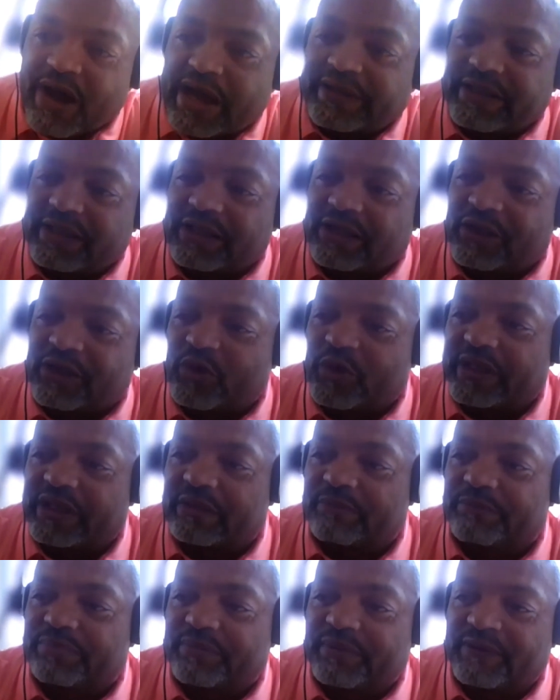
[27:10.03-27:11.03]
so I did
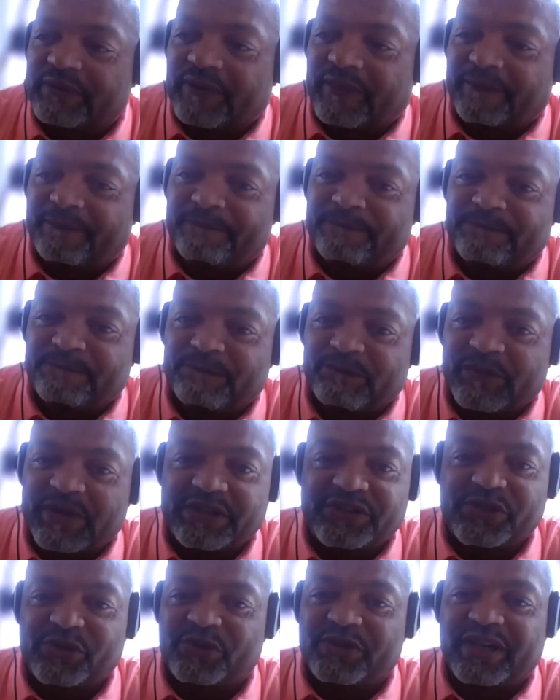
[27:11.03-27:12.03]
focusing. a quick.
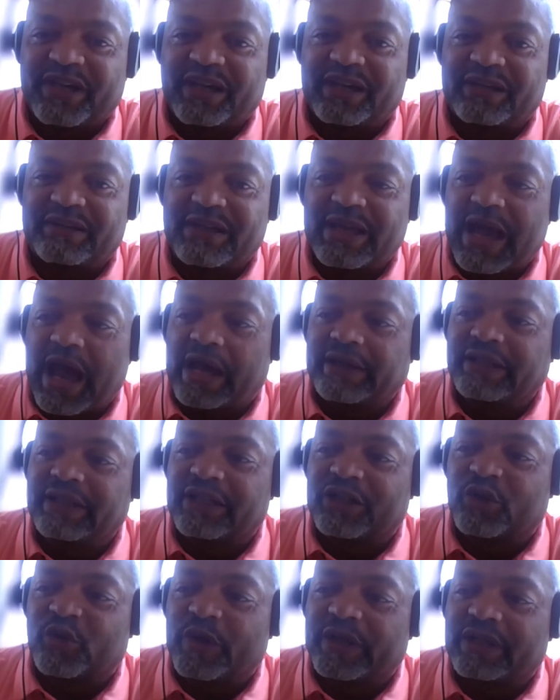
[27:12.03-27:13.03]
It's okay. I
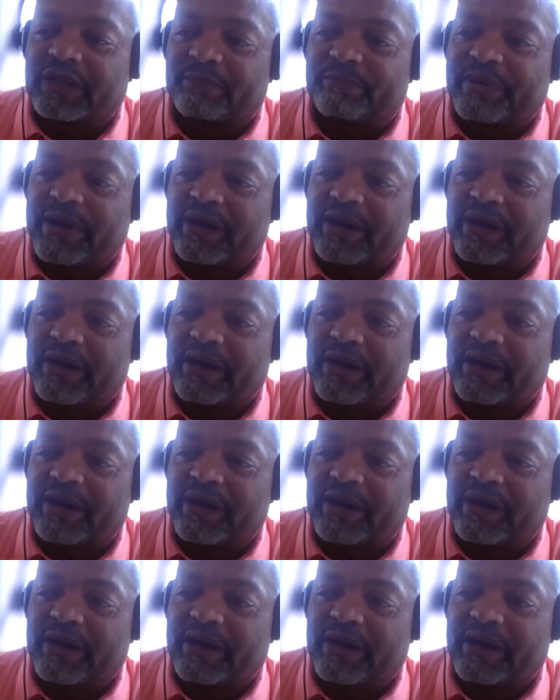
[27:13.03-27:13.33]
did a quick